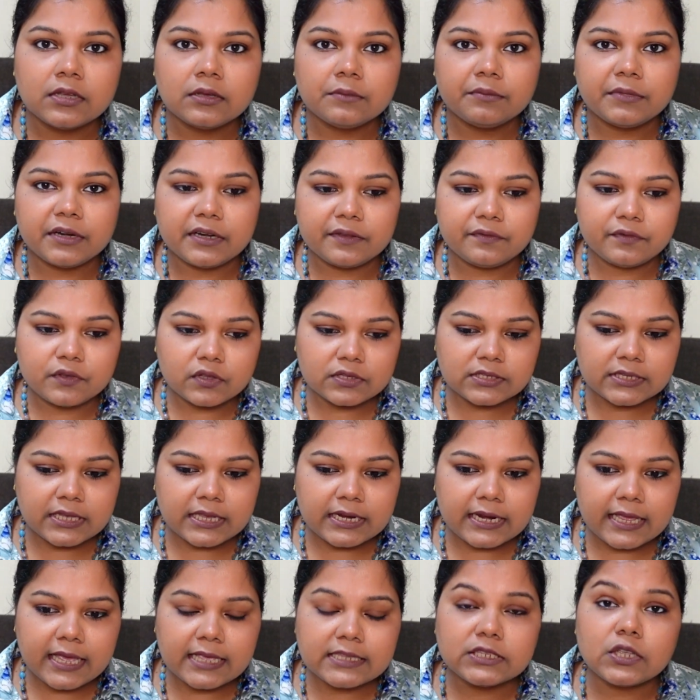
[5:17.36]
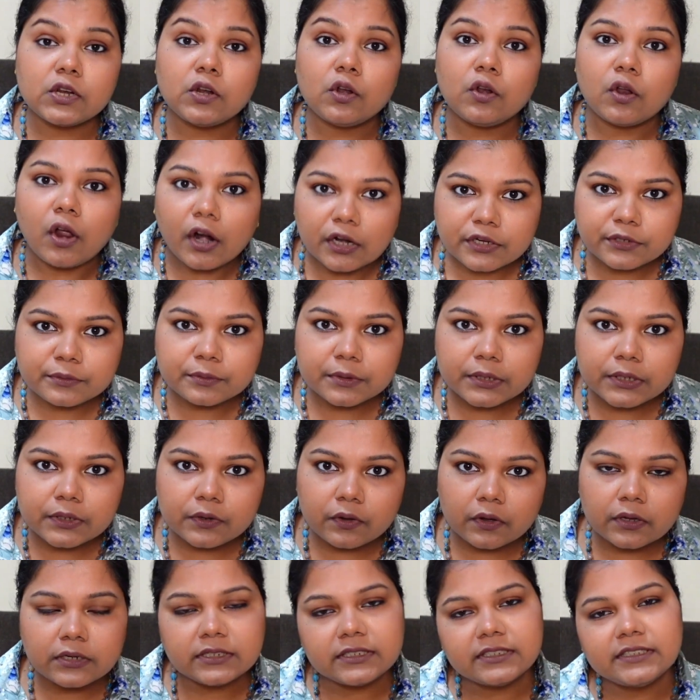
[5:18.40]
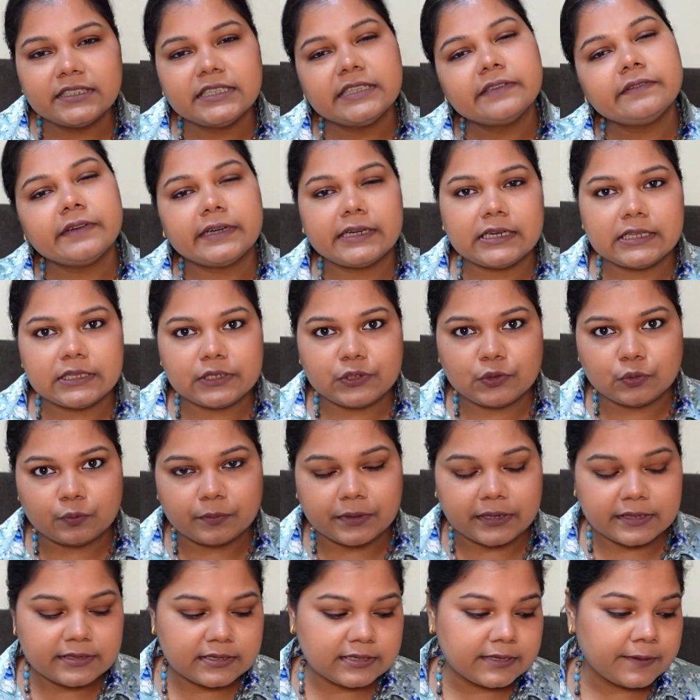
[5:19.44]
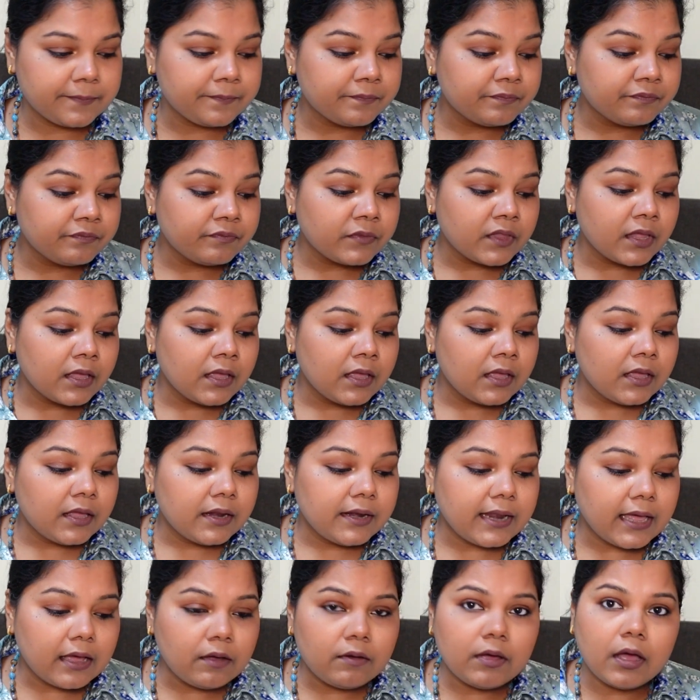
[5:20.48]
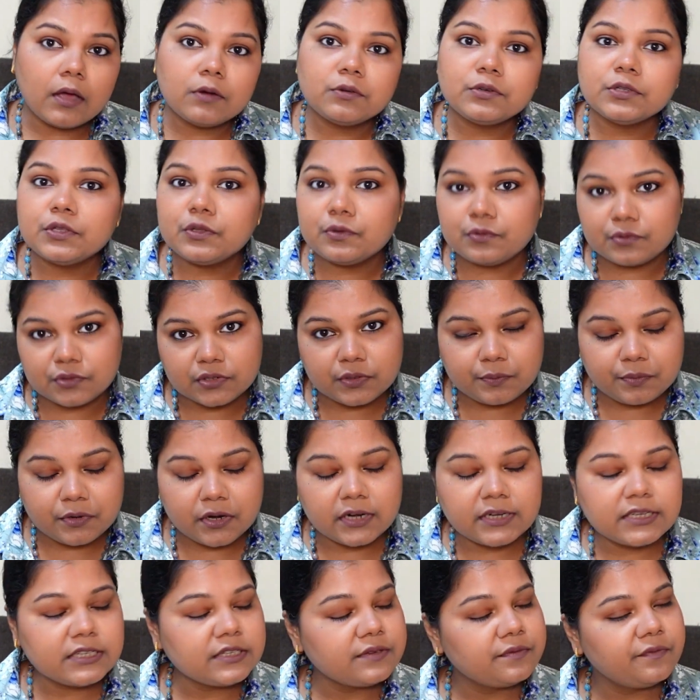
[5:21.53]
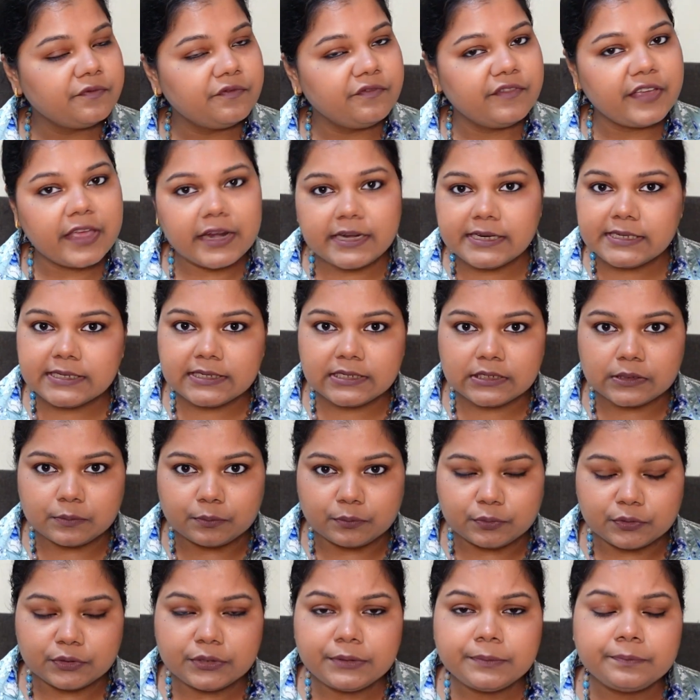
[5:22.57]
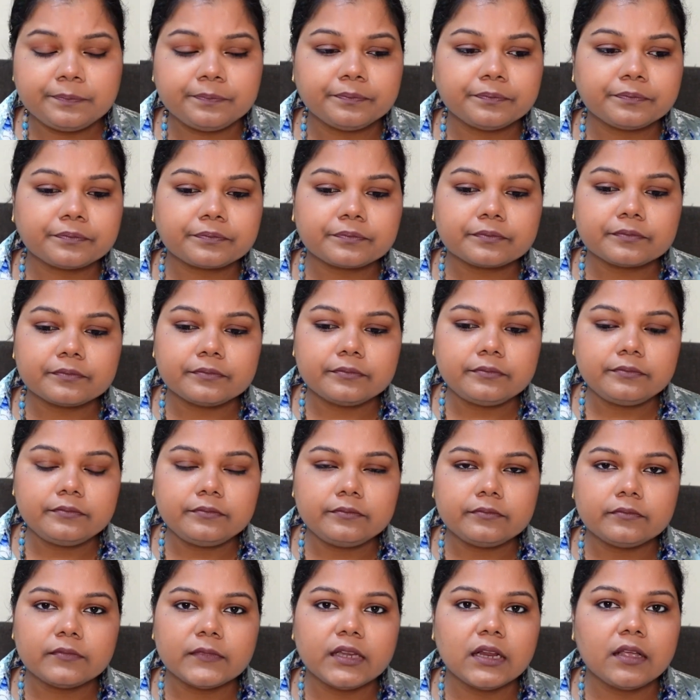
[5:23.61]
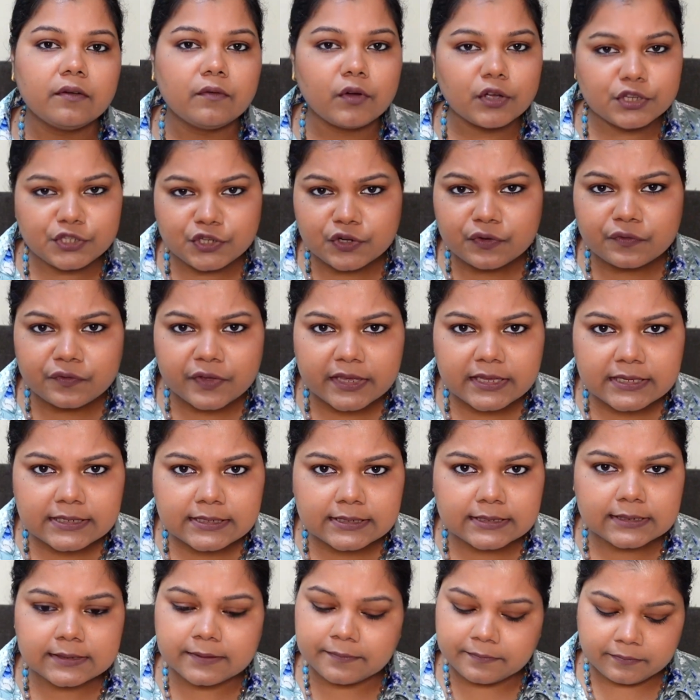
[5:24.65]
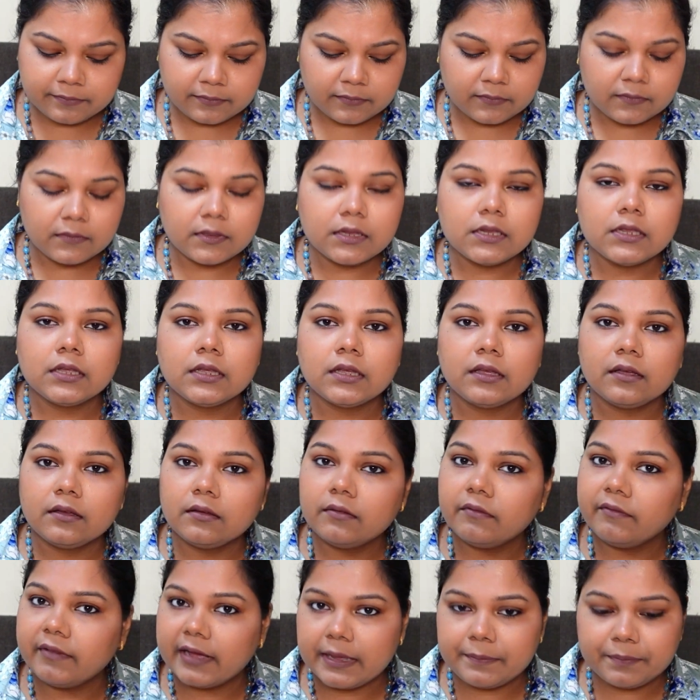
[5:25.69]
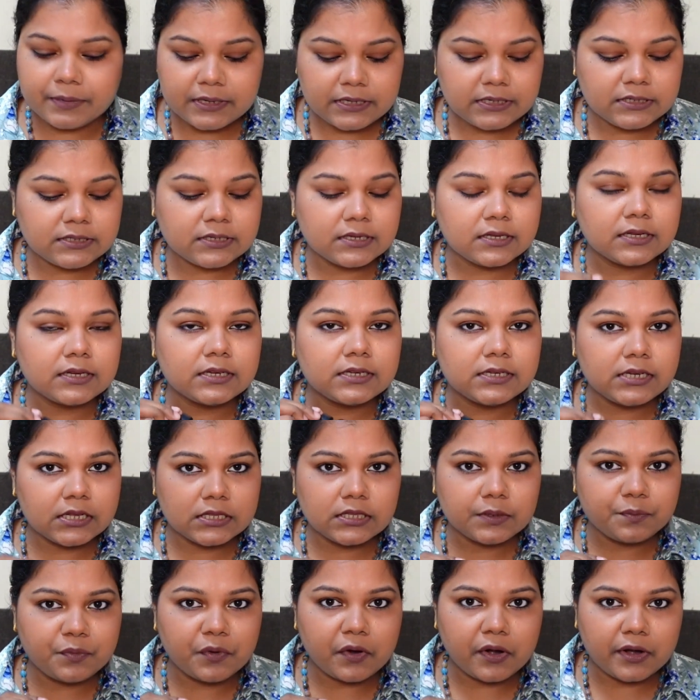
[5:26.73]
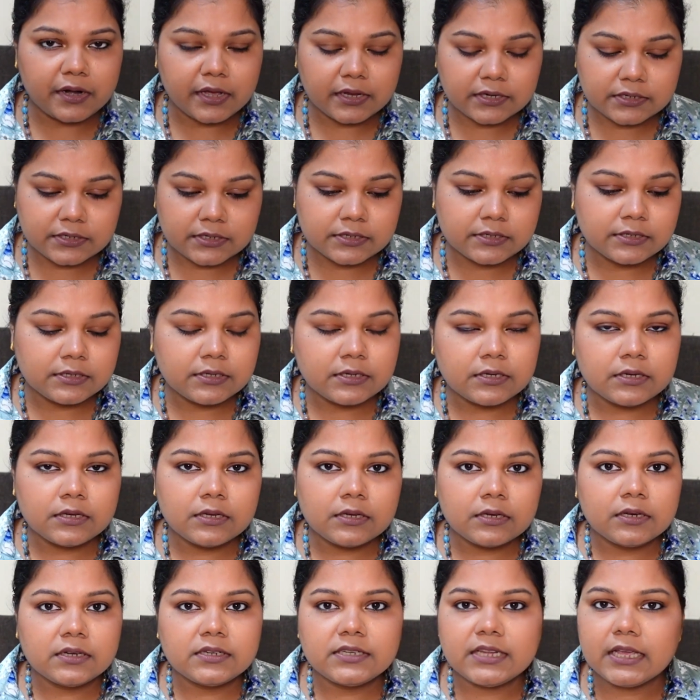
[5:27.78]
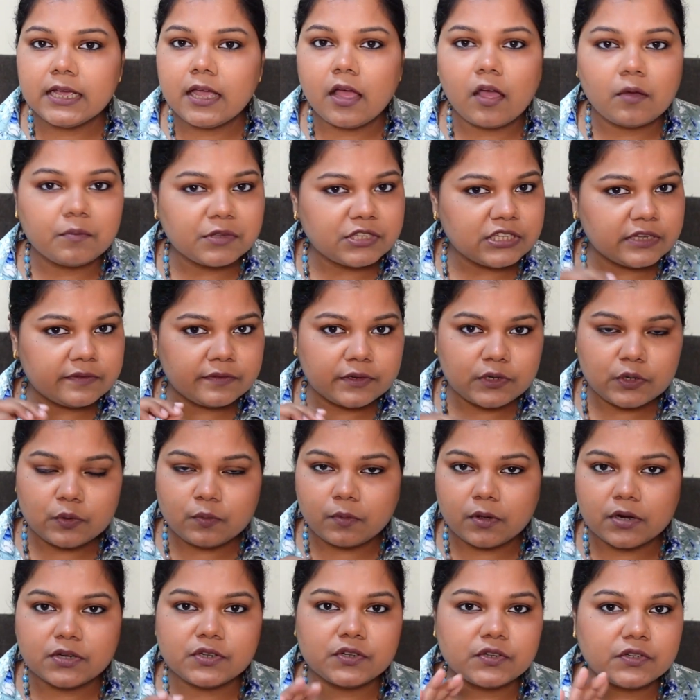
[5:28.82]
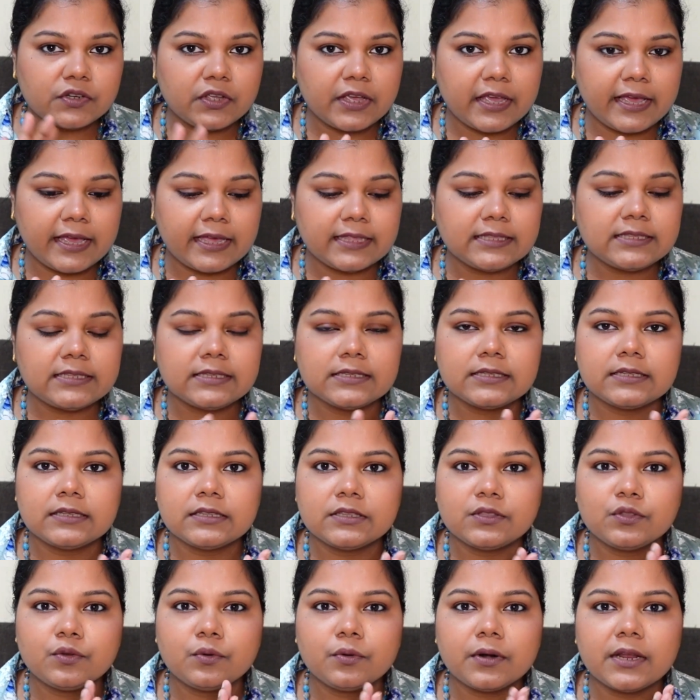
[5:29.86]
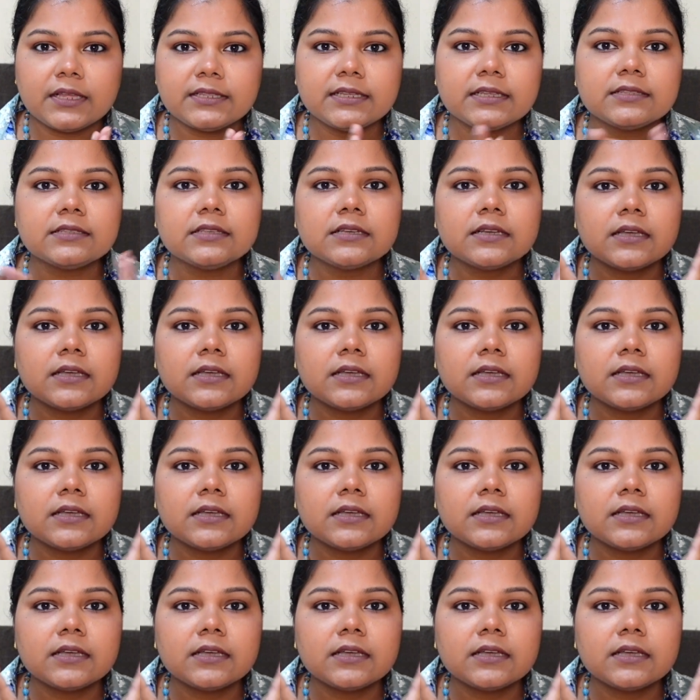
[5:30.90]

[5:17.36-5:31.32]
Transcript: But if your skin has a lot going on, give at least 2 months. Now, how to use the product? Very simple. Wash your face, wipe it, take the product, take how much ever you want on your hands, thoda sa aise